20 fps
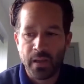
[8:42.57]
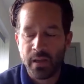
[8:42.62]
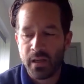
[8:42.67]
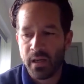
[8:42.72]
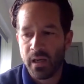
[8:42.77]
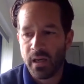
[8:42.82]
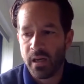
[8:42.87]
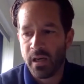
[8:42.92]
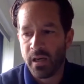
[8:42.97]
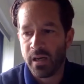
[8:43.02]

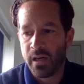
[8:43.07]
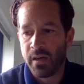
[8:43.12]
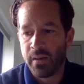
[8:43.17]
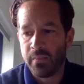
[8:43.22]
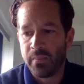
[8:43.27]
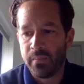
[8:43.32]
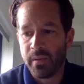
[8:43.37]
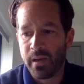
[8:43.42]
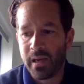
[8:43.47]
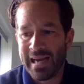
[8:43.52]

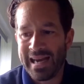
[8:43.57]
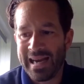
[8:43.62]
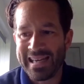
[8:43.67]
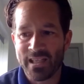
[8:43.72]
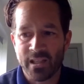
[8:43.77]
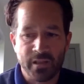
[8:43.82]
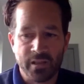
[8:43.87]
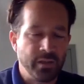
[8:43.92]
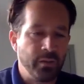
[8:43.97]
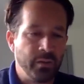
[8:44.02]

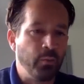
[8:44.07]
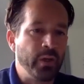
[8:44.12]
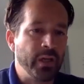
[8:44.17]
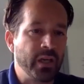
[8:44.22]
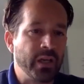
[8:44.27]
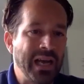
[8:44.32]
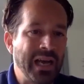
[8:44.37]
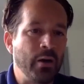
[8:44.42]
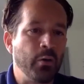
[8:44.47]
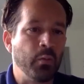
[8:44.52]
and we
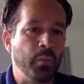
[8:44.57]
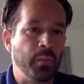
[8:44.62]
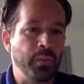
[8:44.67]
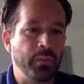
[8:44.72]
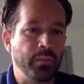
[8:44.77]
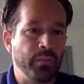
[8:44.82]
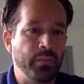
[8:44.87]
can help,